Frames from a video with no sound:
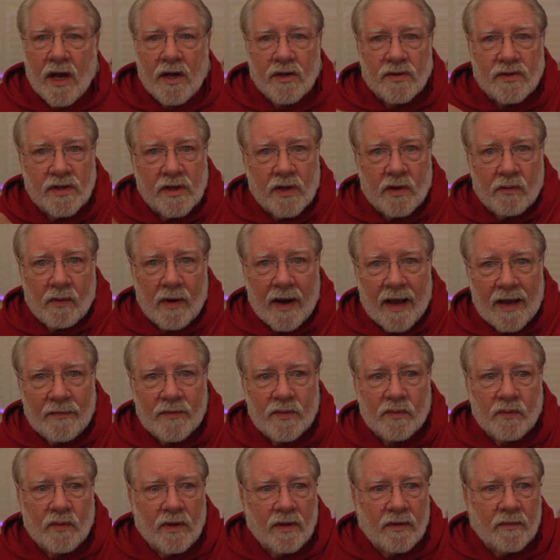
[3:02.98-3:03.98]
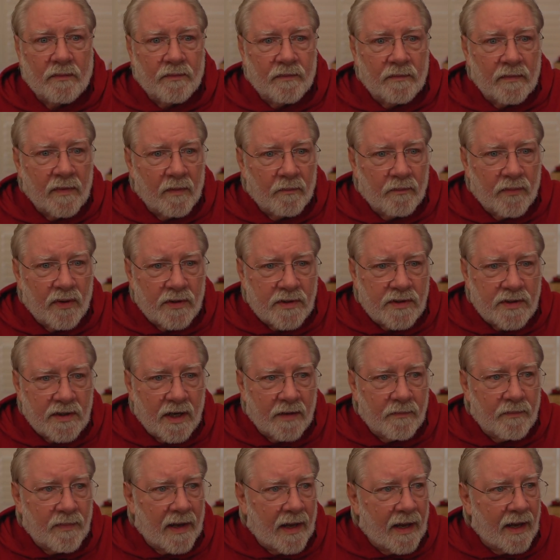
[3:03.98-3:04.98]
She grabs one, puts in
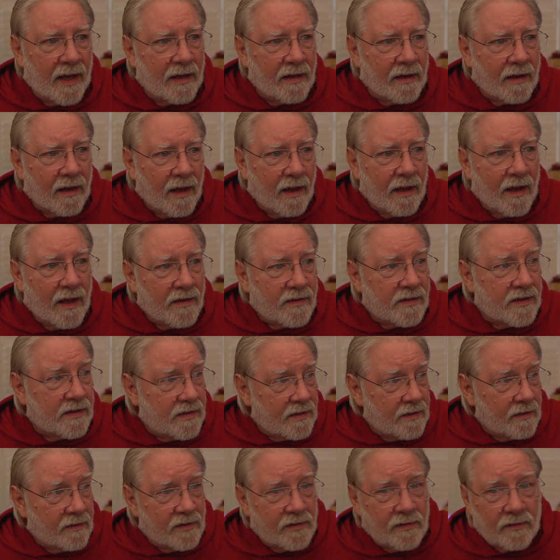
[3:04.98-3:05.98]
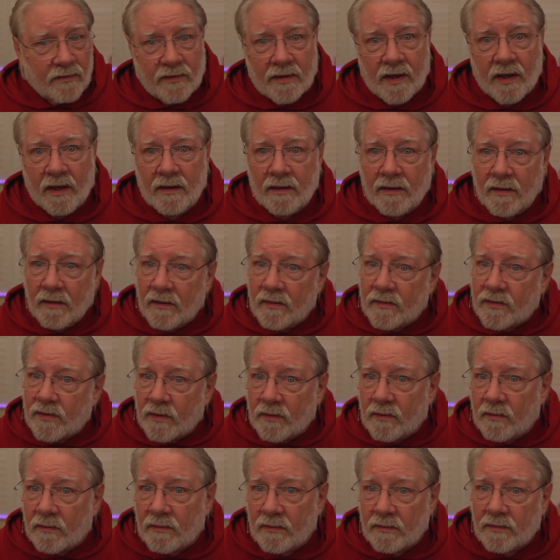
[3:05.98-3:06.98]
a bag, says she'll check
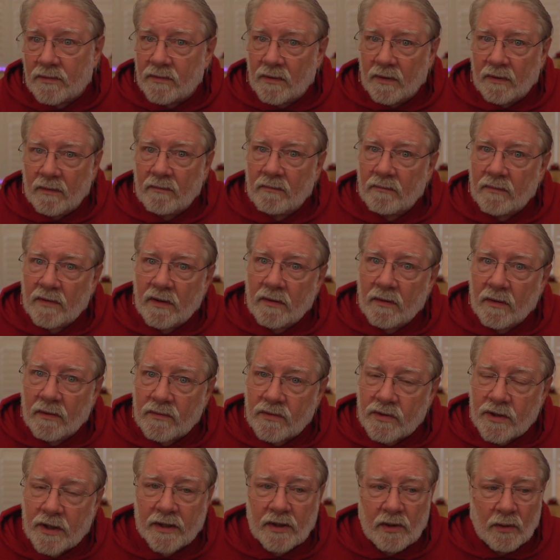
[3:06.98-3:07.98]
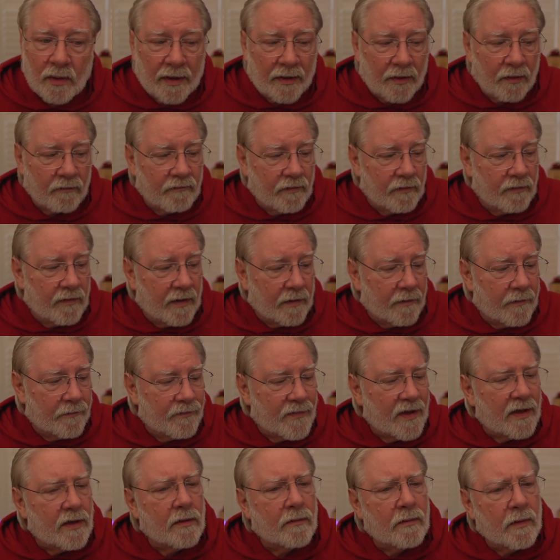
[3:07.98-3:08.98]
you out over there.
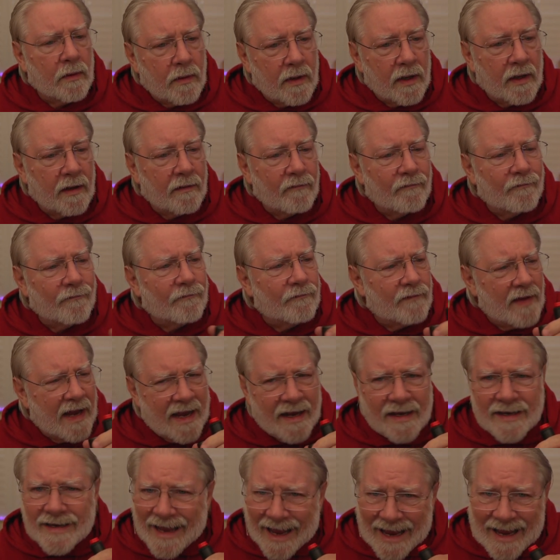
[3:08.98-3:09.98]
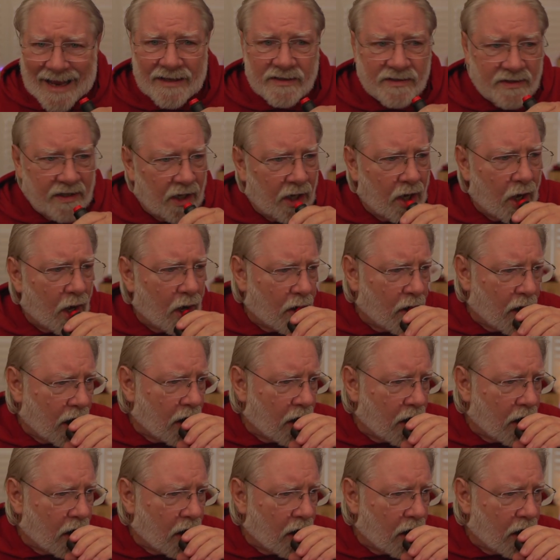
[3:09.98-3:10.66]
I go, okay, fantastic.